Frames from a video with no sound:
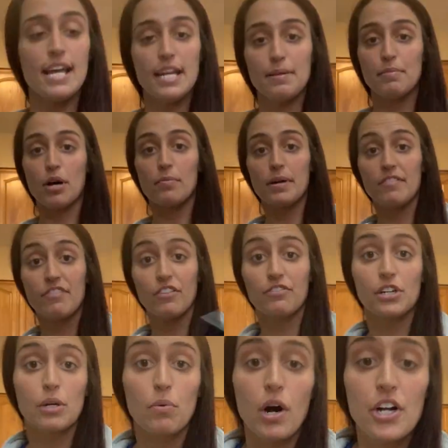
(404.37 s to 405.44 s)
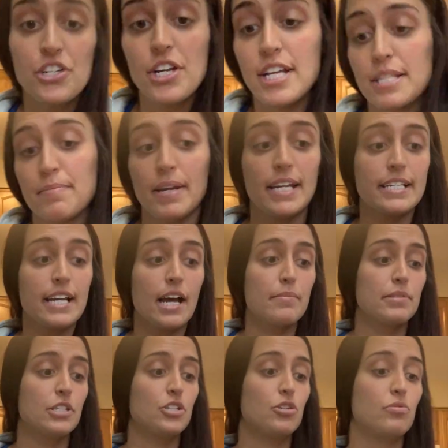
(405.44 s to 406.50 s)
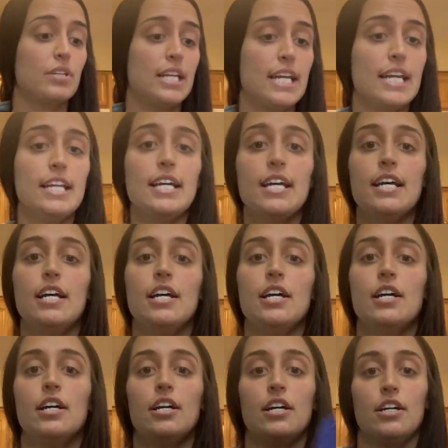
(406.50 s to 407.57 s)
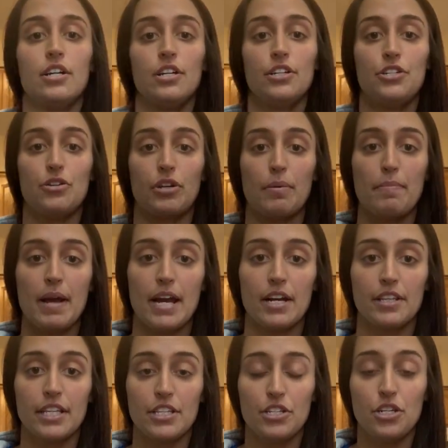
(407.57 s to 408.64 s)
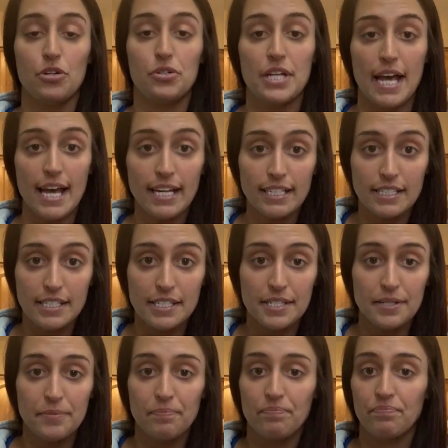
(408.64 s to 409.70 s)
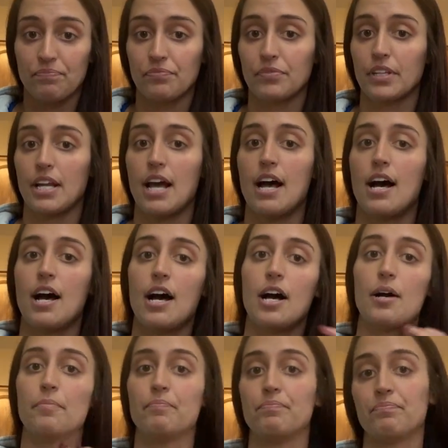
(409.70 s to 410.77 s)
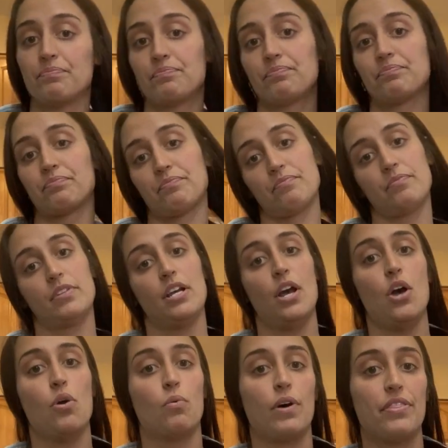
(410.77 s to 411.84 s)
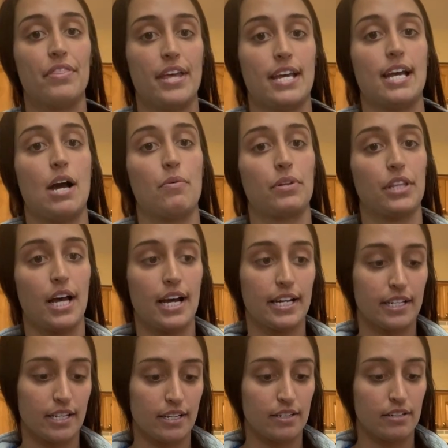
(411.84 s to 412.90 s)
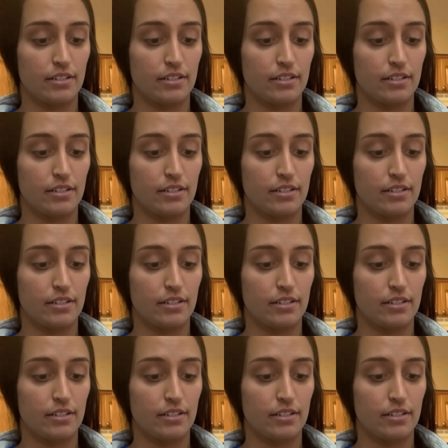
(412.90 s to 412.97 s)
any moment. Feel free to watch it as many times as you need to compare these two texts. One thing I would like